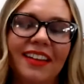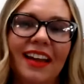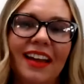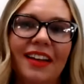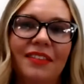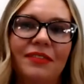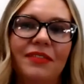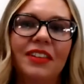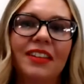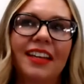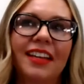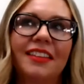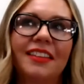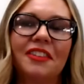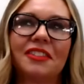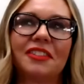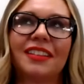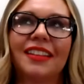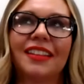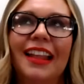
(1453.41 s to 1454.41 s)
I feel like
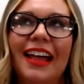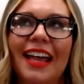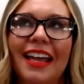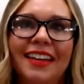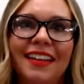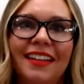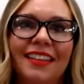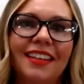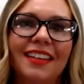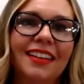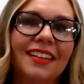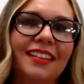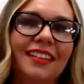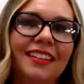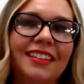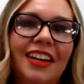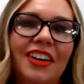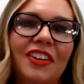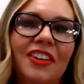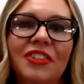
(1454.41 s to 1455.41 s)
there's a light at the end of the
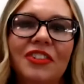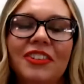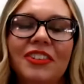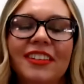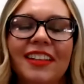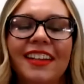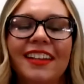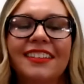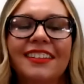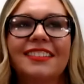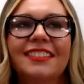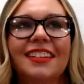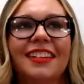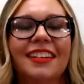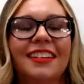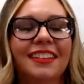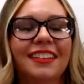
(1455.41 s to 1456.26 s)
tunnel, that it's